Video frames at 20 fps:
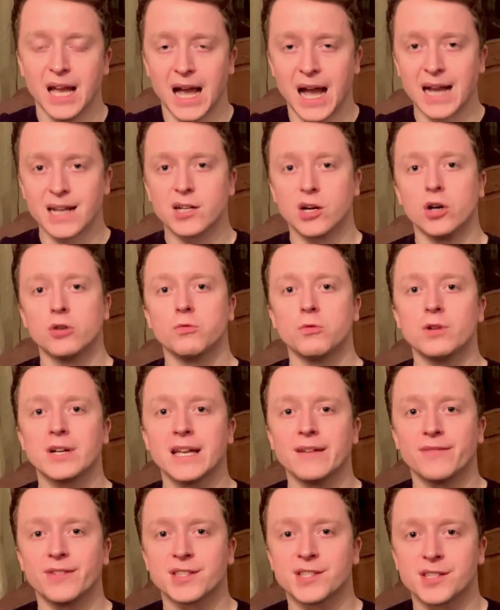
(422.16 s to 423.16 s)
and God will
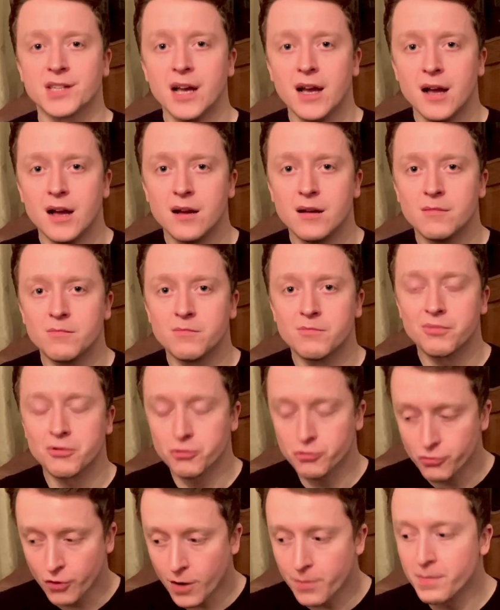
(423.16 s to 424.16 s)
give us
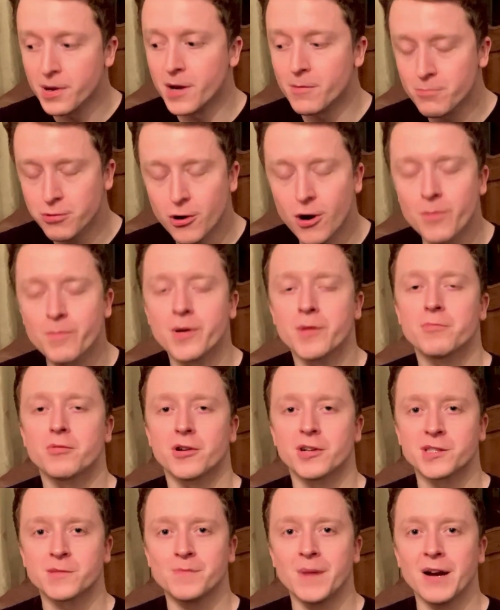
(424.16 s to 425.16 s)
proper, proper
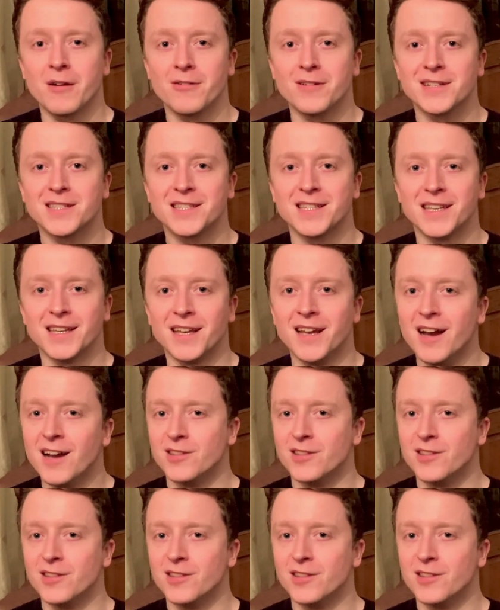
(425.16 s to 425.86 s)
prosperity,